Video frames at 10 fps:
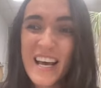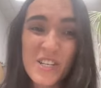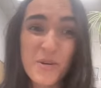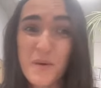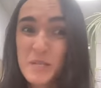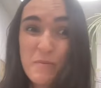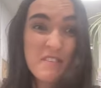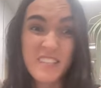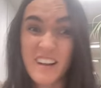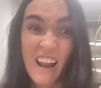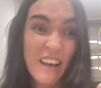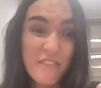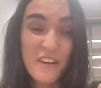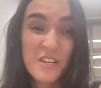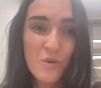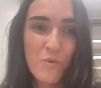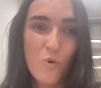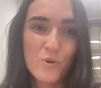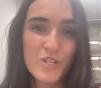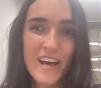to experiencing life
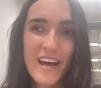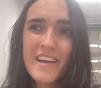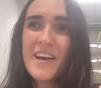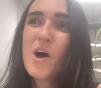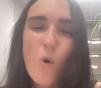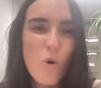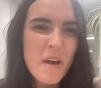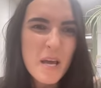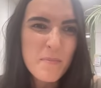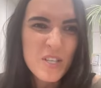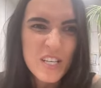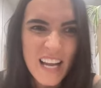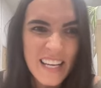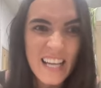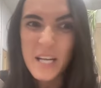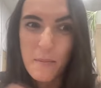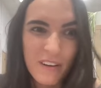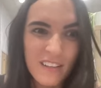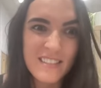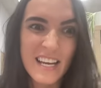underwater, or maybe just like a
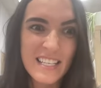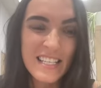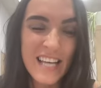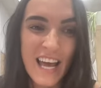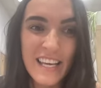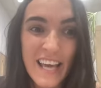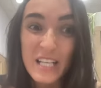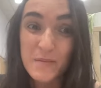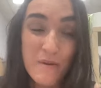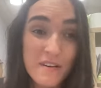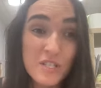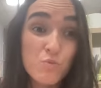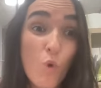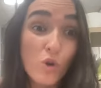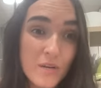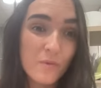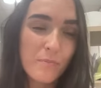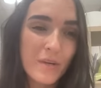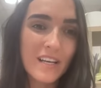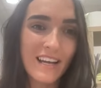typical day-to-day experience, what it would
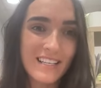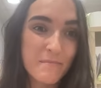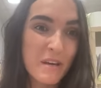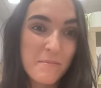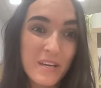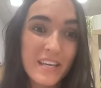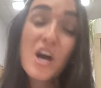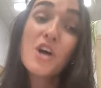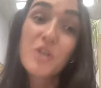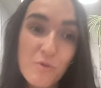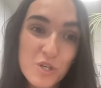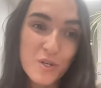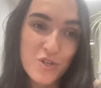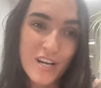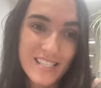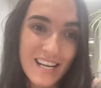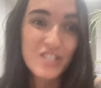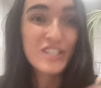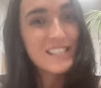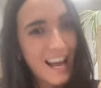be like to maybe go to a train
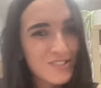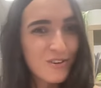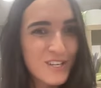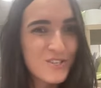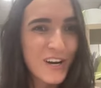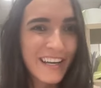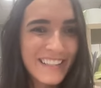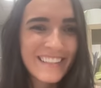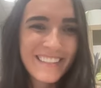station, get on a train.